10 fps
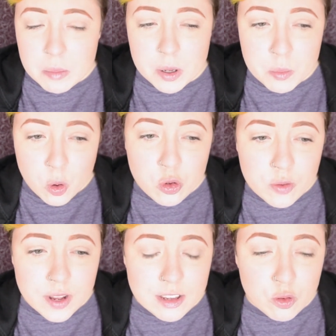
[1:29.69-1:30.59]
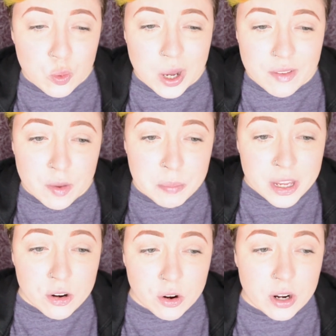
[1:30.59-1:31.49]
but most of us do have a
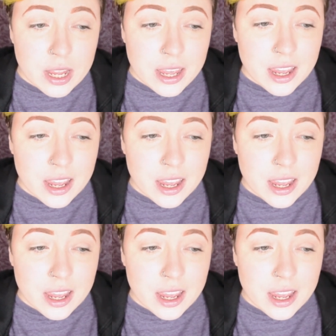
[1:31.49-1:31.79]
mirror,